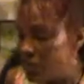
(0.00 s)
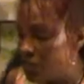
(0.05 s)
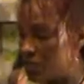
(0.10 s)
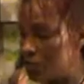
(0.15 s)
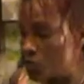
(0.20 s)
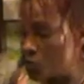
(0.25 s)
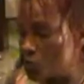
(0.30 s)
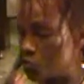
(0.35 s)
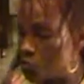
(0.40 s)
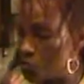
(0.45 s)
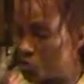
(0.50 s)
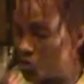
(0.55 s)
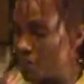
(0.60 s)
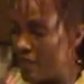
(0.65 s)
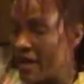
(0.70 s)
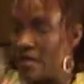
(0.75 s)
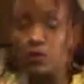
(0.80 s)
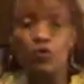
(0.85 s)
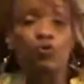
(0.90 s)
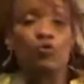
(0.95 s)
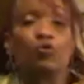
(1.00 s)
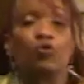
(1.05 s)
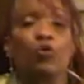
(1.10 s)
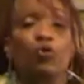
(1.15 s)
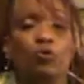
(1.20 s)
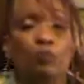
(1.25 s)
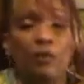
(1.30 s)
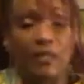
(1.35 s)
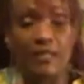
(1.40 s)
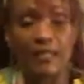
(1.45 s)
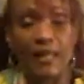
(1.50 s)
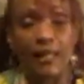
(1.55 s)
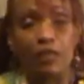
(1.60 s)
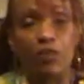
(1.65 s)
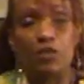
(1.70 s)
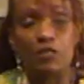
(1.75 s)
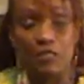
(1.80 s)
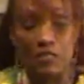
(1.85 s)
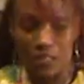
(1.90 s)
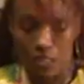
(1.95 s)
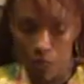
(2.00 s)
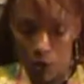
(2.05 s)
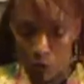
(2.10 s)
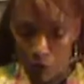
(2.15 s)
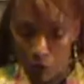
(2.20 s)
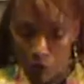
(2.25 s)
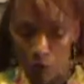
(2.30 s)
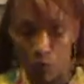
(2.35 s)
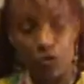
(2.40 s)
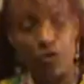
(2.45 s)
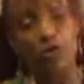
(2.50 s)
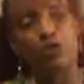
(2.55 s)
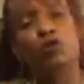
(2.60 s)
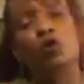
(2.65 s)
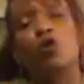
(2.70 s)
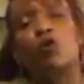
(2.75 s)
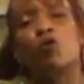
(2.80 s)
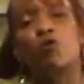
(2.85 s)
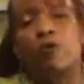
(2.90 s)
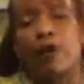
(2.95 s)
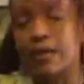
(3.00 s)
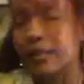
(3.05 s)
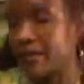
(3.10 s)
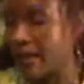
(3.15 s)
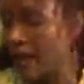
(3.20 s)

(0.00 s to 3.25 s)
This sushi master told me that the secret to his great